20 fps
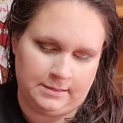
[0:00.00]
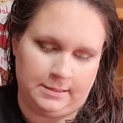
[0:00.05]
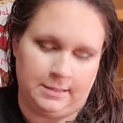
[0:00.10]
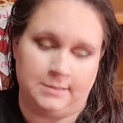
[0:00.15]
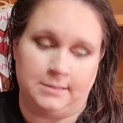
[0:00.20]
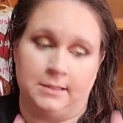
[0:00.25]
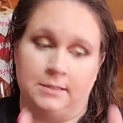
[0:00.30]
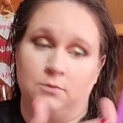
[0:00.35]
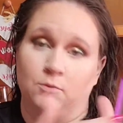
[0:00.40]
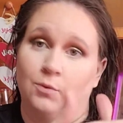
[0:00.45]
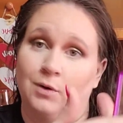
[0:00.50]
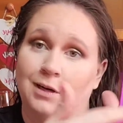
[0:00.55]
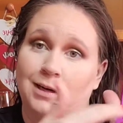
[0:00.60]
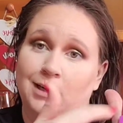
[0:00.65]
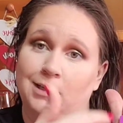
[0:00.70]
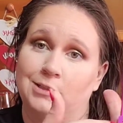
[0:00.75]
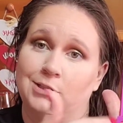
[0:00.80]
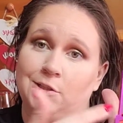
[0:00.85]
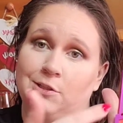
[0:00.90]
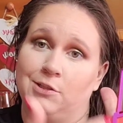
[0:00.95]
This is
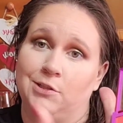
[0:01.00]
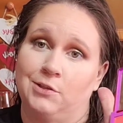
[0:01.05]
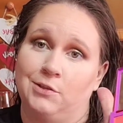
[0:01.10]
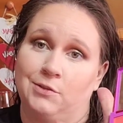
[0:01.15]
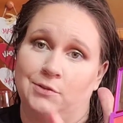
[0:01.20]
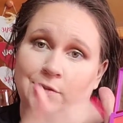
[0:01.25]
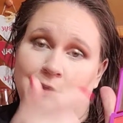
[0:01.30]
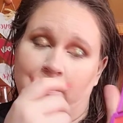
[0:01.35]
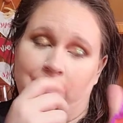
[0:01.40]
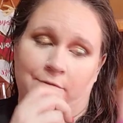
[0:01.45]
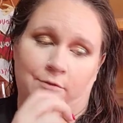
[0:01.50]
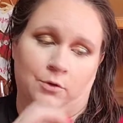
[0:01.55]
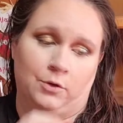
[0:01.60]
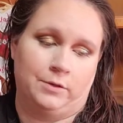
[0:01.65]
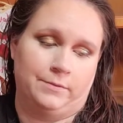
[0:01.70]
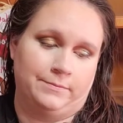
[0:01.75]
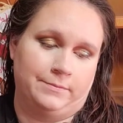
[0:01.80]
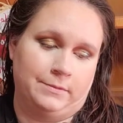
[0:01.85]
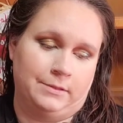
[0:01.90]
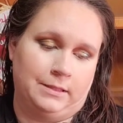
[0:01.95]
1, 2, 3, and
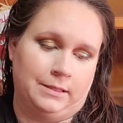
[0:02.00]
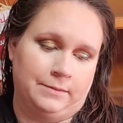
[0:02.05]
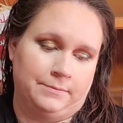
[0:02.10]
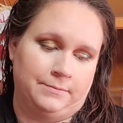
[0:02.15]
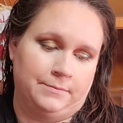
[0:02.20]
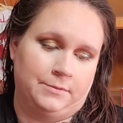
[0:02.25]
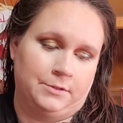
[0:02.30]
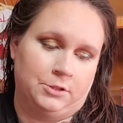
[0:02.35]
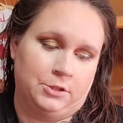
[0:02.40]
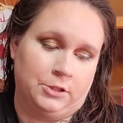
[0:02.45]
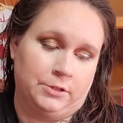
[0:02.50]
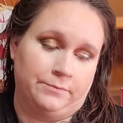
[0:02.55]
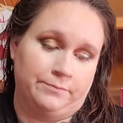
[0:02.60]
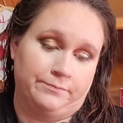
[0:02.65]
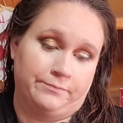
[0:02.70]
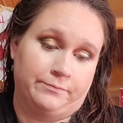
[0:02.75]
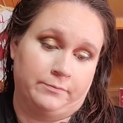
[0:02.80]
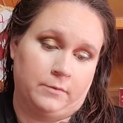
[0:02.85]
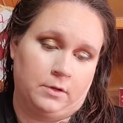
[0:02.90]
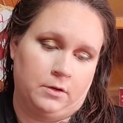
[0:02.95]
4. Yeah, so,
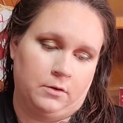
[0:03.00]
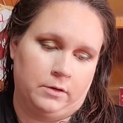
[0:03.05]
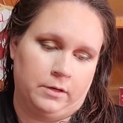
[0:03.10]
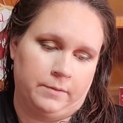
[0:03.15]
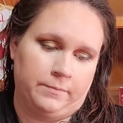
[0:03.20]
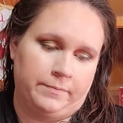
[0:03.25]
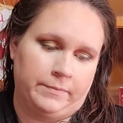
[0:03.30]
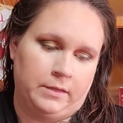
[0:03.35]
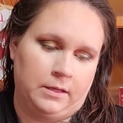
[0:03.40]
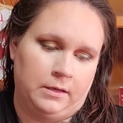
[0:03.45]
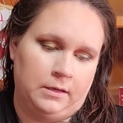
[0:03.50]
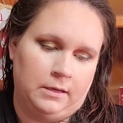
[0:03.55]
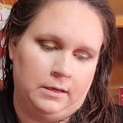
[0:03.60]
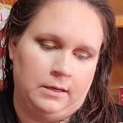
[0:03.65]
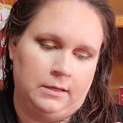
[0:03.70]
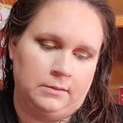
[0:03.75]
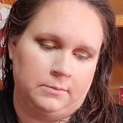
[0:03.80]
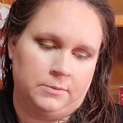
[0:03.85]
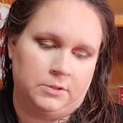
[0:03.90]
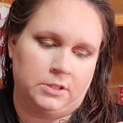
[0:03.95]
okay. I'm
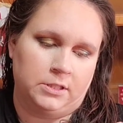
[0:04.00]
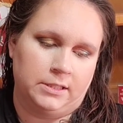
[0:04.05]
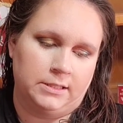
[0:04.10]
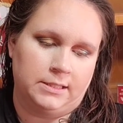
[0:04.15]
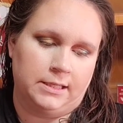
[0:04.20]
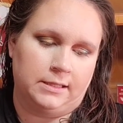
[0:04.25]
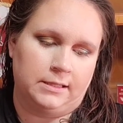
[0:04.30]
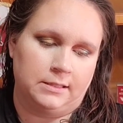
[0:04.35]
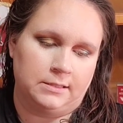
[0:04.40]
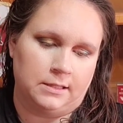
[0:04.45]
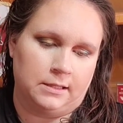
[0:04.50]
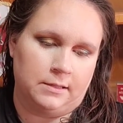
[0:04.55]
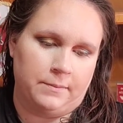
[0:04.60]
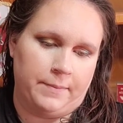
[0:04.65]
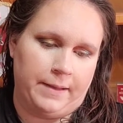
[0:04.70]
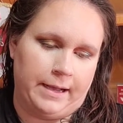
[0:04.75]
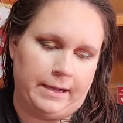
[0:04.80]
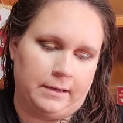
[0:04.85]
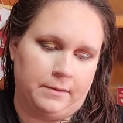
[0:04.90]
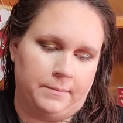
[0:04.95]
just gonna take this on the
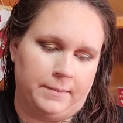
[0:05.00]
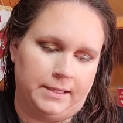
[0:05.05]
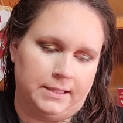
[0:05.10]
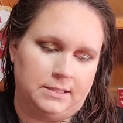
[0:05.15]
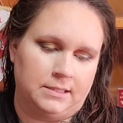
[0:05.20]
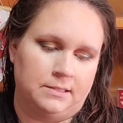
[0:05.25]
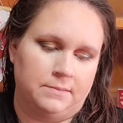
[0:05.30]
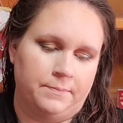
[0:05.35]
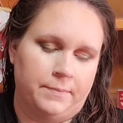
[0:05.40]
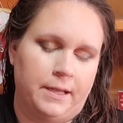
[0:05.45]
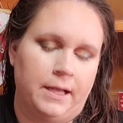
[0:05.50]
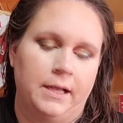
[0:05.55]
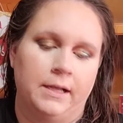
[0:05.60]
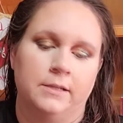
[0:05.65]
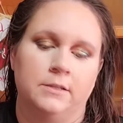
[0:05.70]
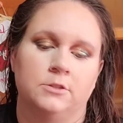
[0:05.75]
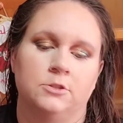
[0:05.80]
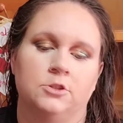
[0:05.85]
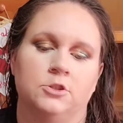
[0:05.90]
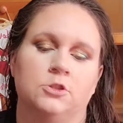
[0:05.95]
back of my
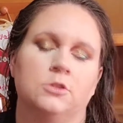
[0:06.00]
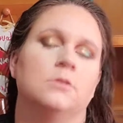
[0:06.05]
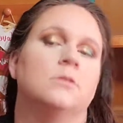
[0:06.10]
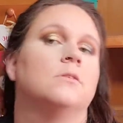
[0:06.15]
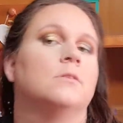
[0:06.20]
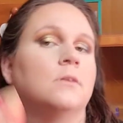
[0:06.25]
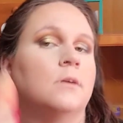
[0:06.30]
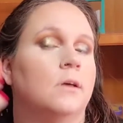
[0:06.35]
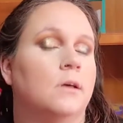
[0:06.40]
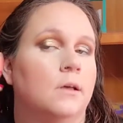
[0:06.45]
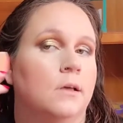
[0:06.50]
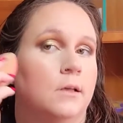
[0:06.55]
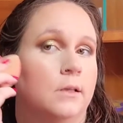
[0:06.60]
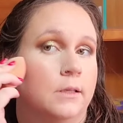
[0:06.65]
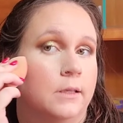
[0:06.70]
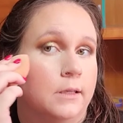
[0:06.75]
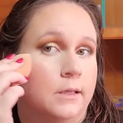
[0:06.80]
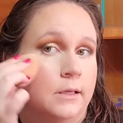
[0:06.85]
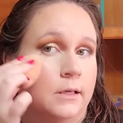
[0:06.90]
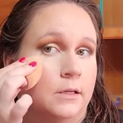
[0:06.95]
sponge,
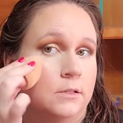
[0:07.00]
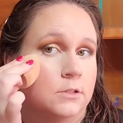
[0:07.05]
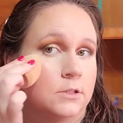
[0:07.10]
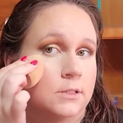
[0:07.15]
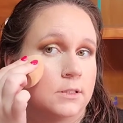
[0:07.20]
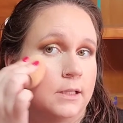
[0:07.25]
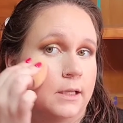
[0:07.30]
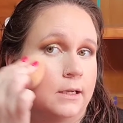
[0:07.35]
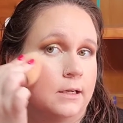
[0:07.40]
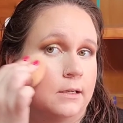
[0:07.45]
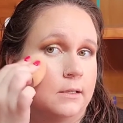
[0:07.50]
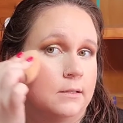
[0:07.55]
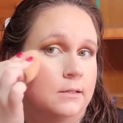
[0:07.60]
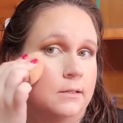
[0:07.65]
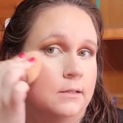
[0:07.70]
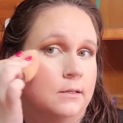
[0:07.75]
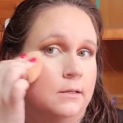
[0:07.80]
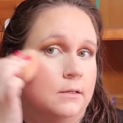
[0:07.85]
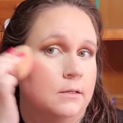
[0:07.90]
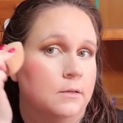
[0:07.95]
get just like a
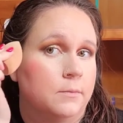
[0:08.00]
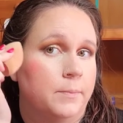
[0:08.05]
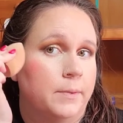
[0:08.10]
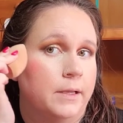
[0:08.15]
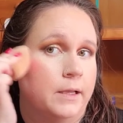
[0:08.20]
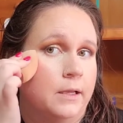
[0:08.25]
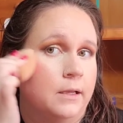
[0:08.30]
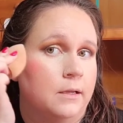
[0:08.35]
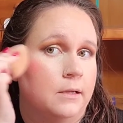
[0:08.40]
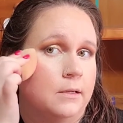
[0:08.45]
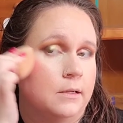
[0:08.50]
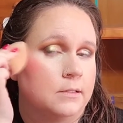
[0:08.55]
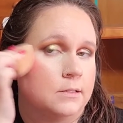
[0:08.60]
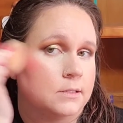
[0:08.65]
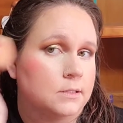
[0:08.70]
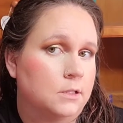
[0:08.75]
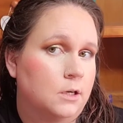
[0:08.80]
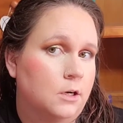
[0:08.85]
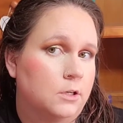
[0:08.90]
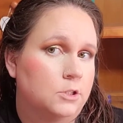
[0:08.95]
little bit, and
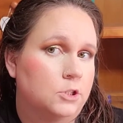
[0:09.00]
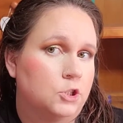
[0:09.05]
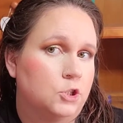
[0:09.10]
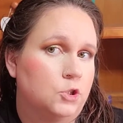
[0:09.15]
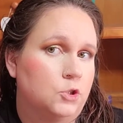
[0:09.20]
start